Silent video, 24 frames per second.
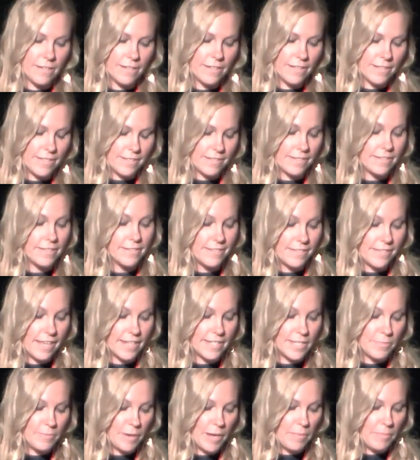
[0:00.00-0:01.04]
had said
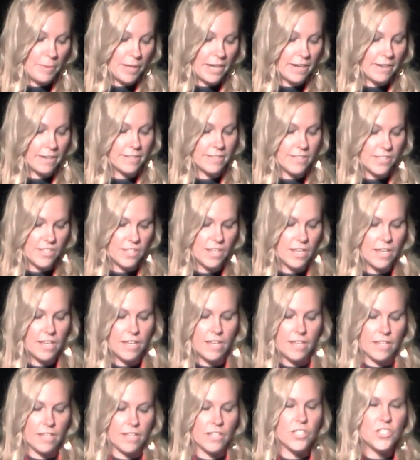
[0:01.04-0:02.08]
to my parents,
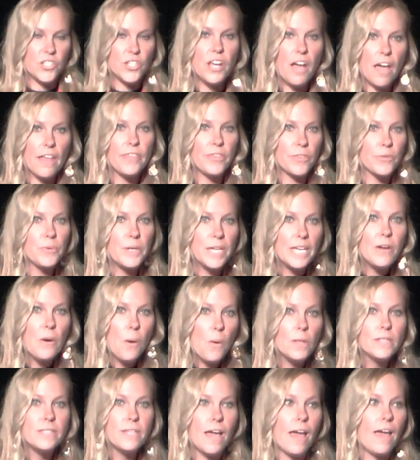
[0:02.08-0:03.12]
"She got 3
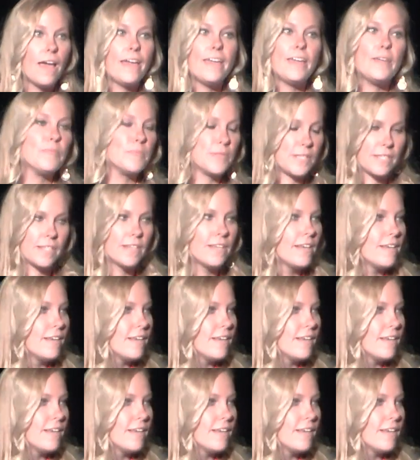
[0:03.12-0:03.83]
gold times.